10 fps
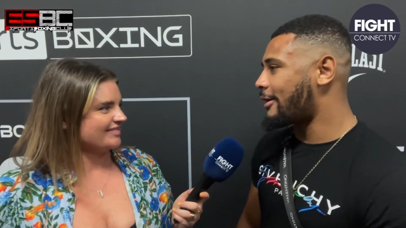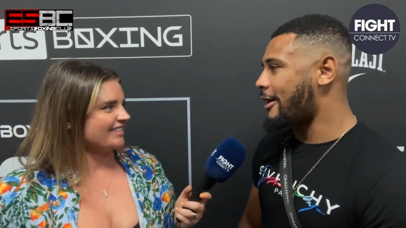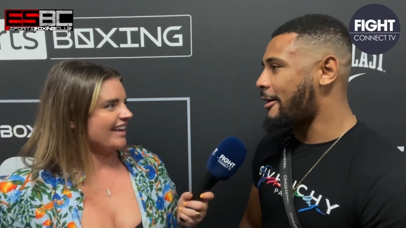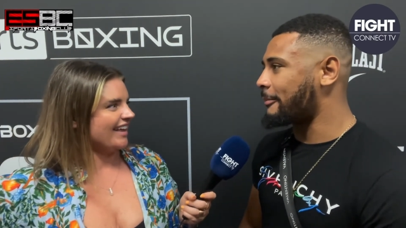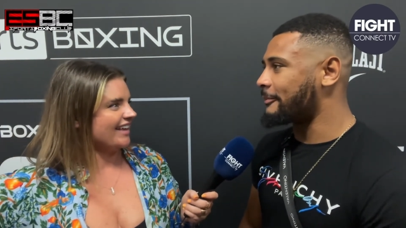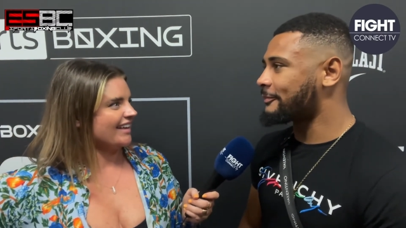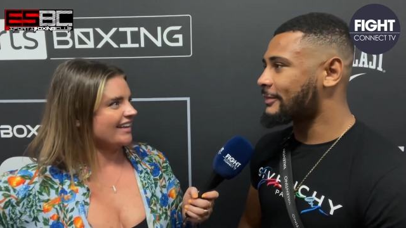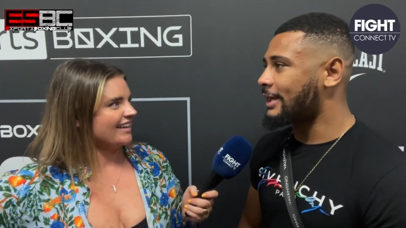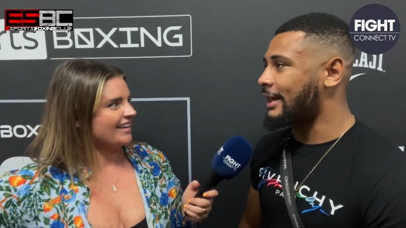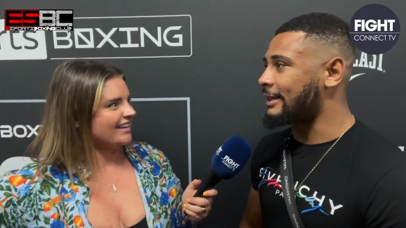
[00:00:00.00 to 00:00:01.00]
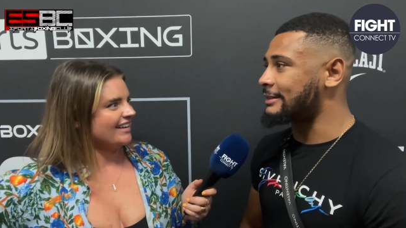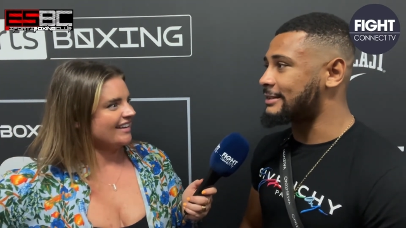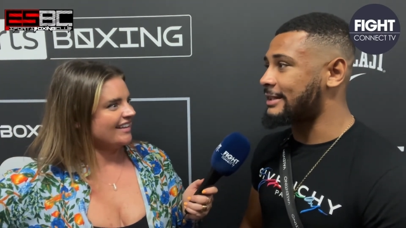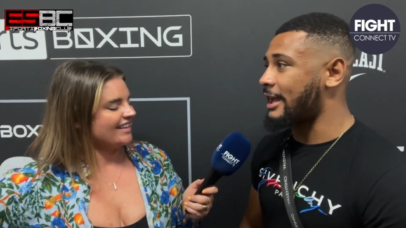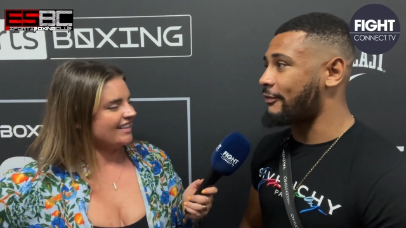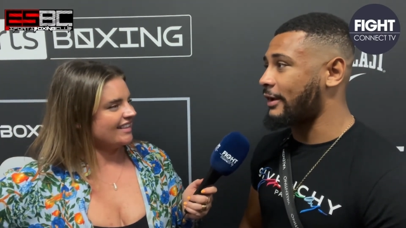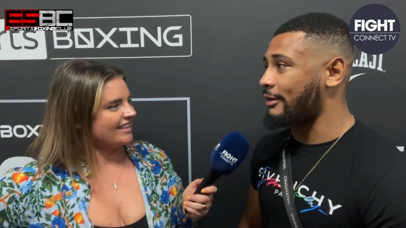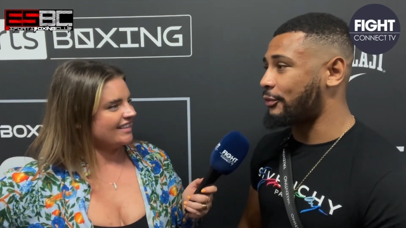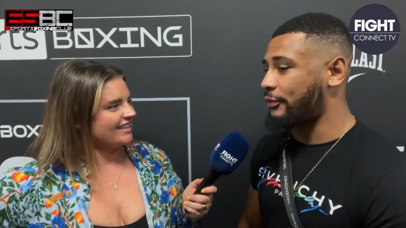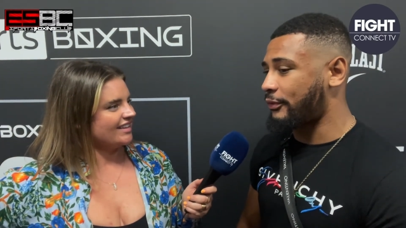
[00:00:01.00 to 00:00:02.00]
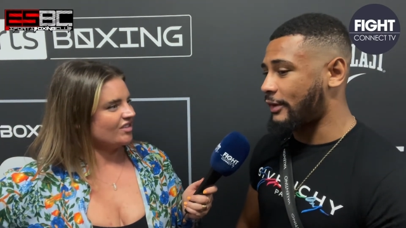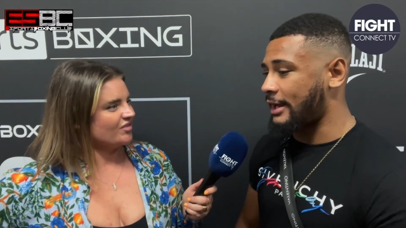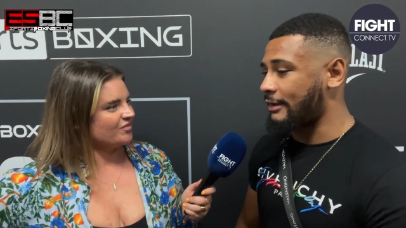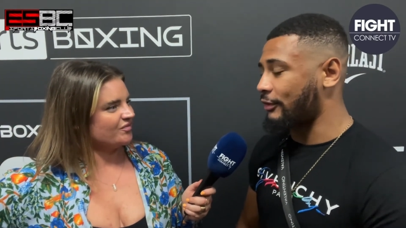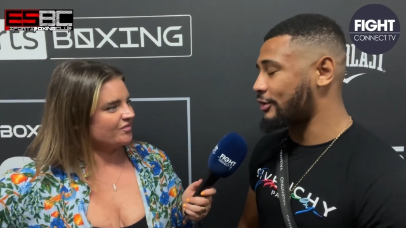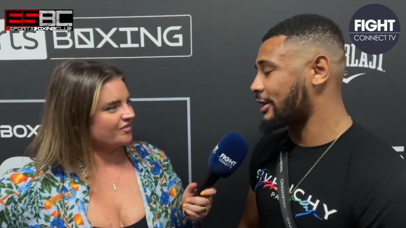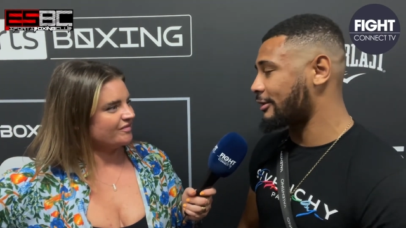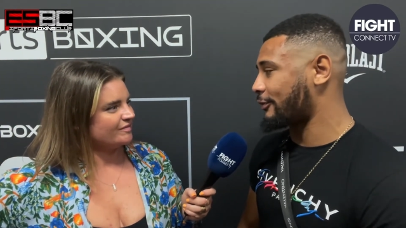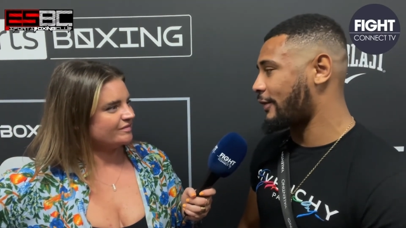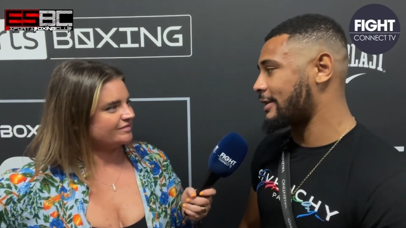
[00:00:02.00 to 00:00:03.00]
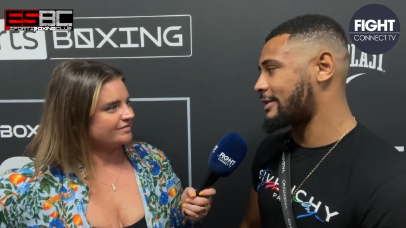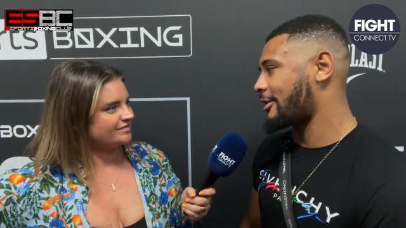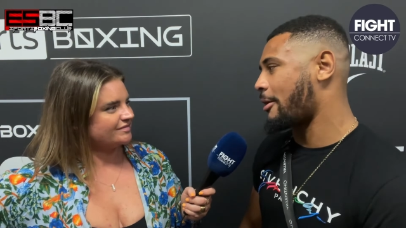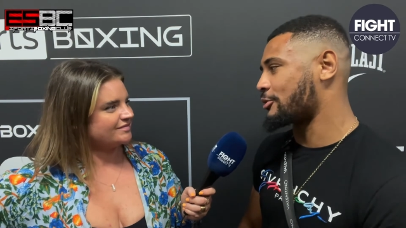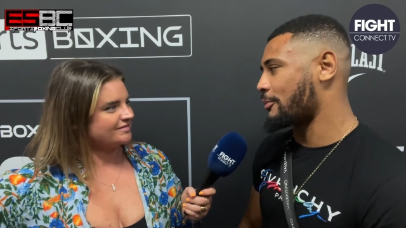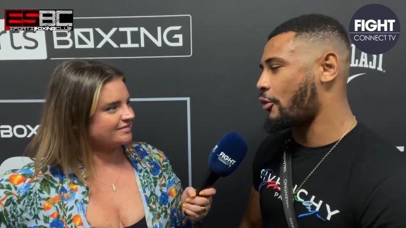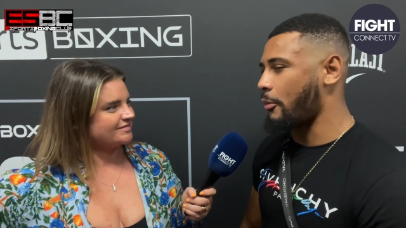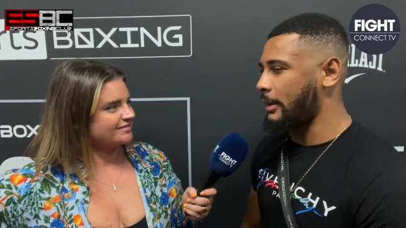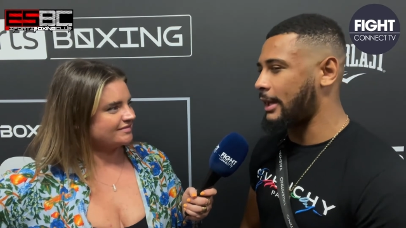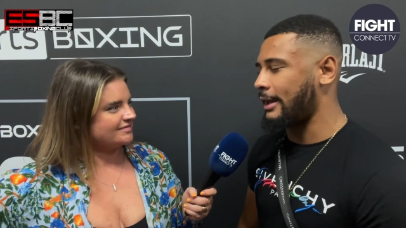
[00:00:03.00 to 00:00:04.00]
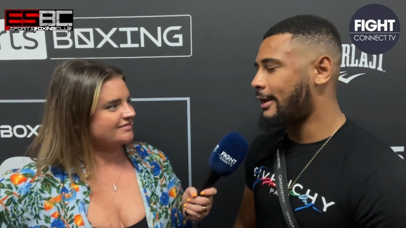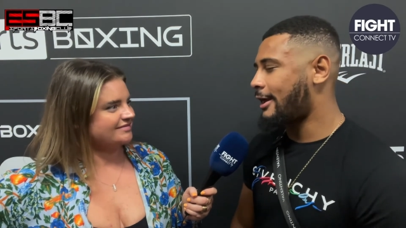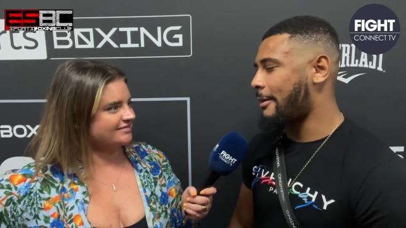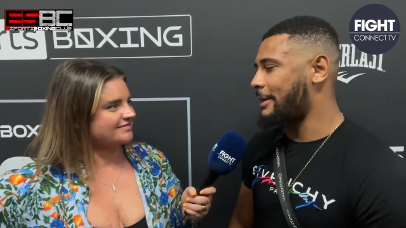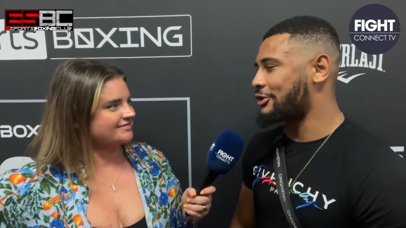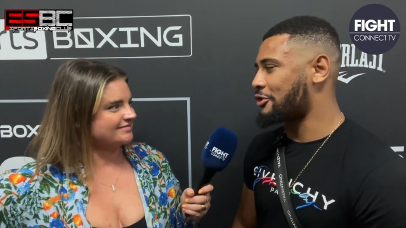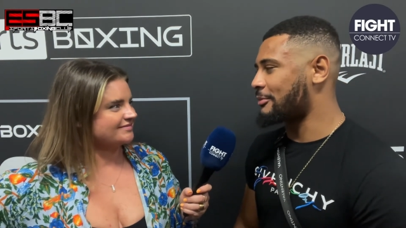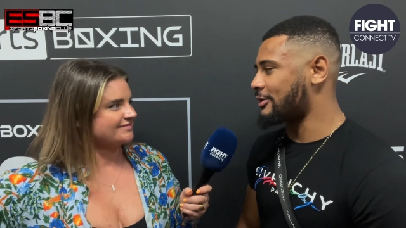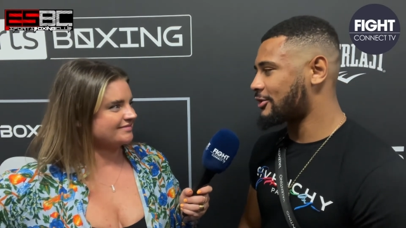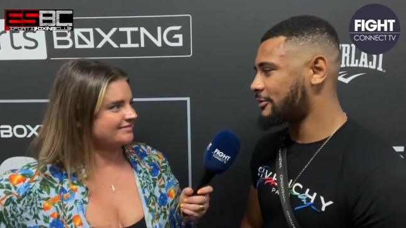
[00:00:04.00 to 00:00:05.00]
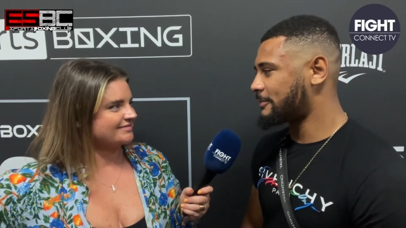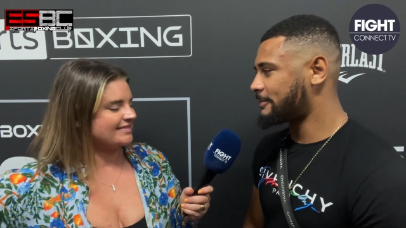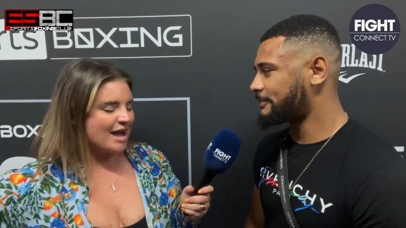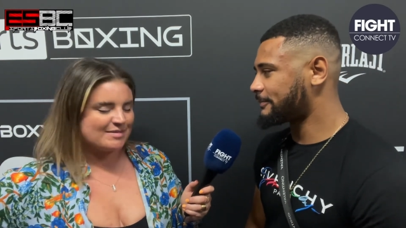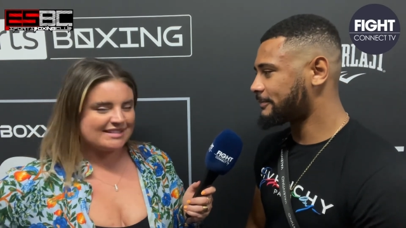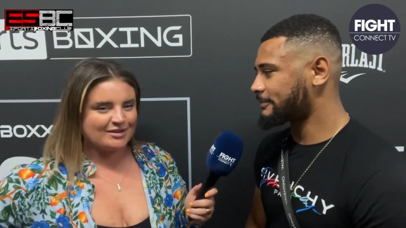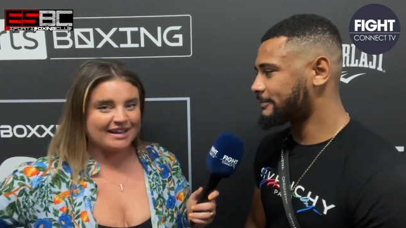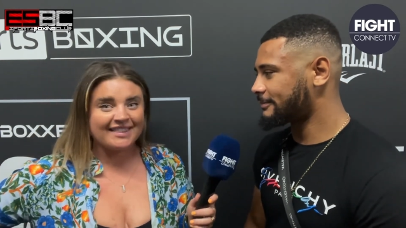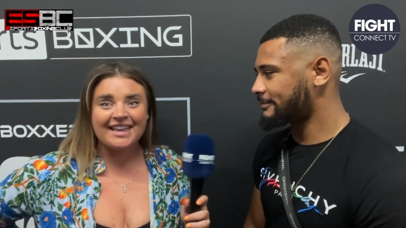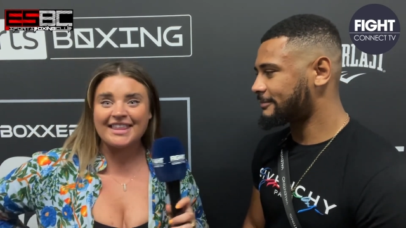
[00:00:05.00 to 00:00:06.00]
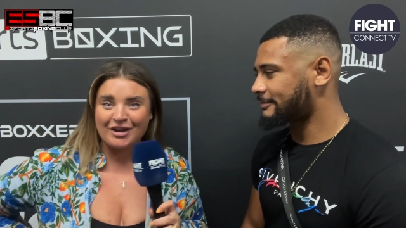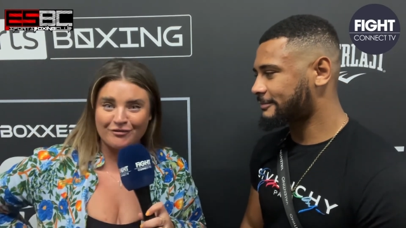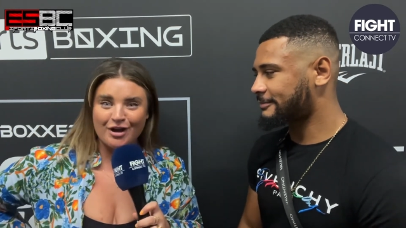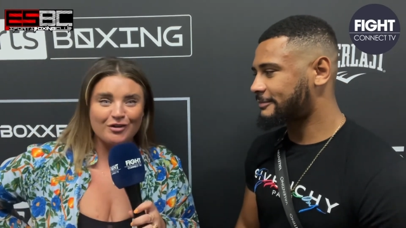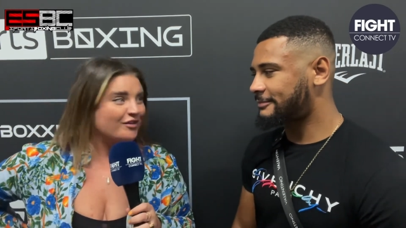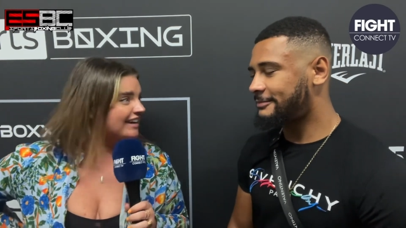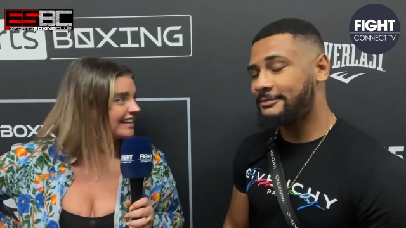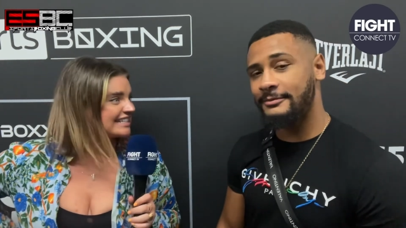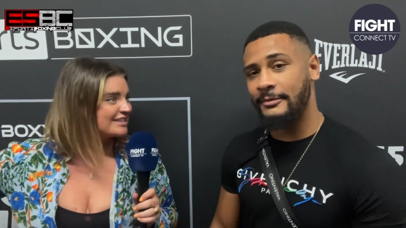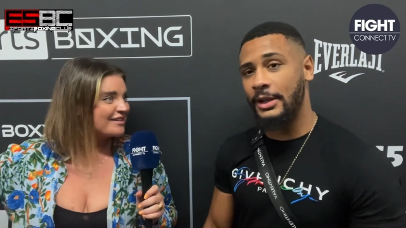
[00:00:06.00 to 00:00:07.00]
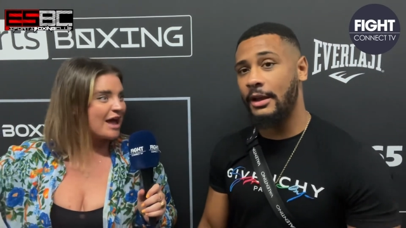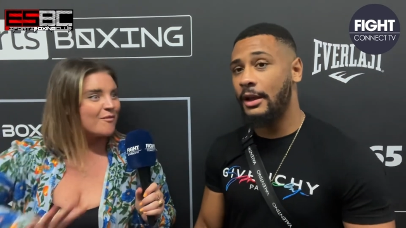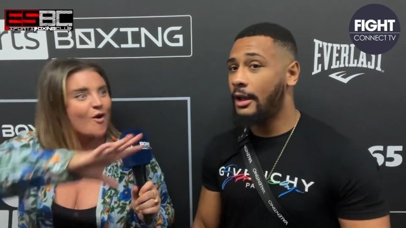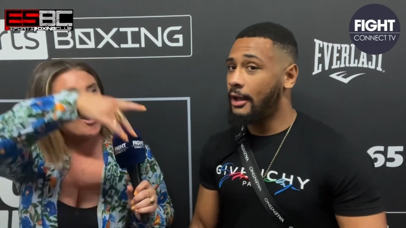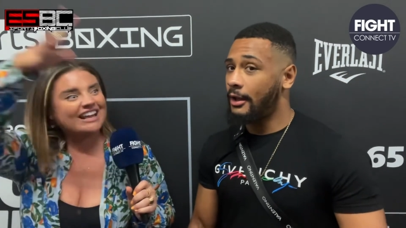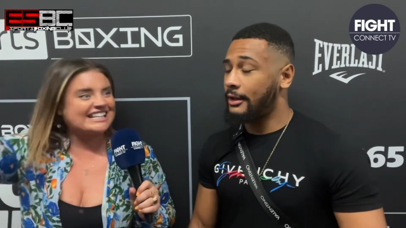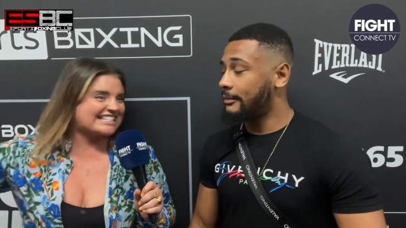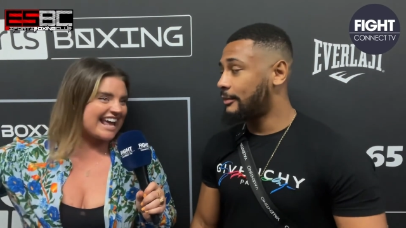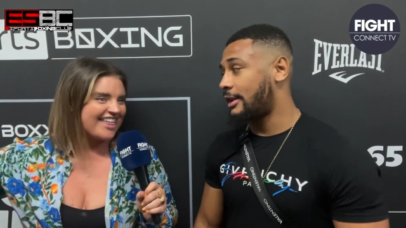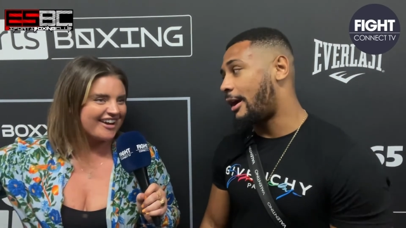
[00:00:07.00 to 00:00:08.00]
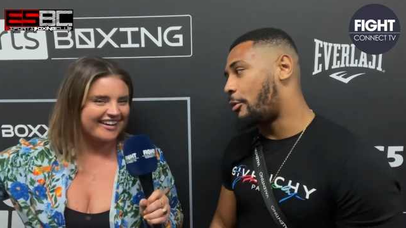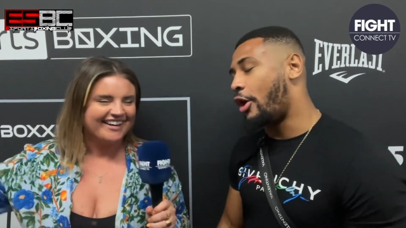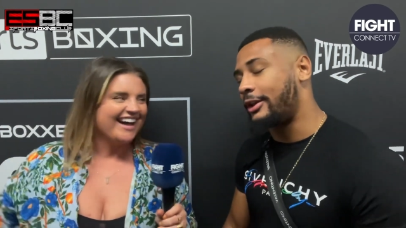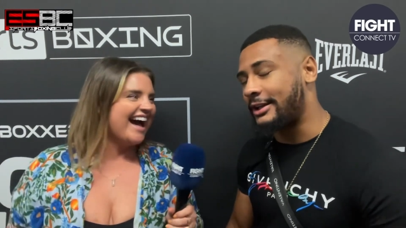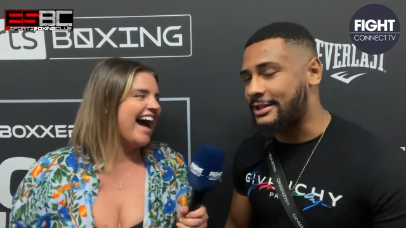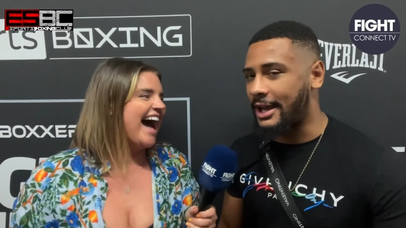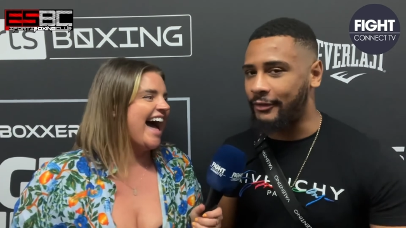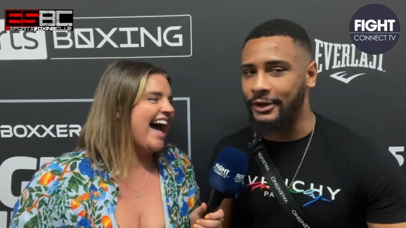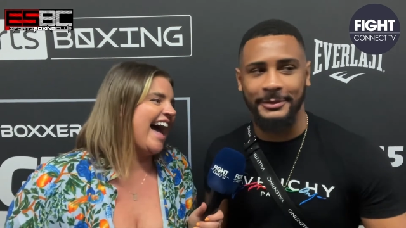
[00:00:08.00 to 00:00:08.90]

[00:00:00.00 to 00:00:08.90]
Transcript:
Speaker 1: Um, and yeah, if, if any of those Celtic fans can come support me, it means so much.
Speaker 2: And then they can follow Fight TV, and we're all in it together. Yeah, we're all in it together.